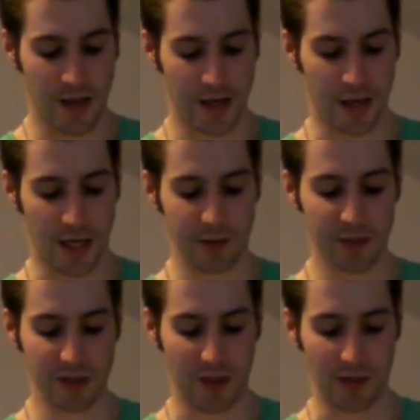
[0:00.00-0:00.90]
and I
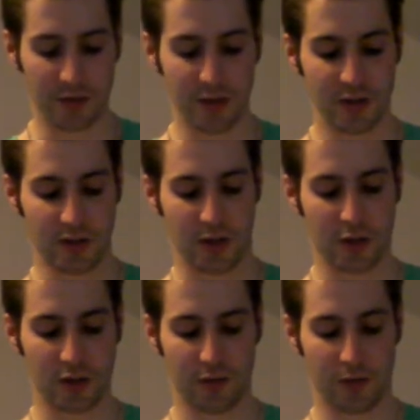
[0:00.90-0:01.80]
myself
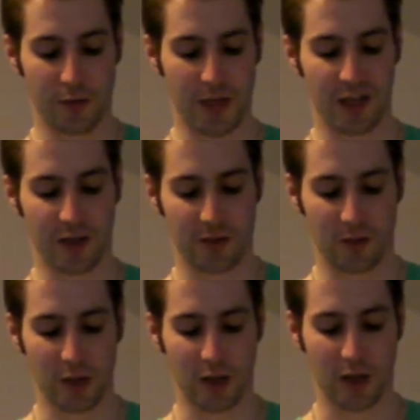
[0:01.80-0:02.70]
search for her
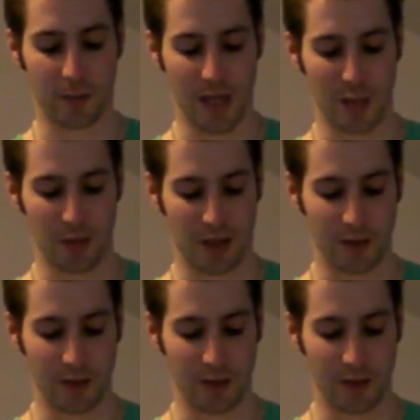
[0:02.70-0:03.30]
what may be.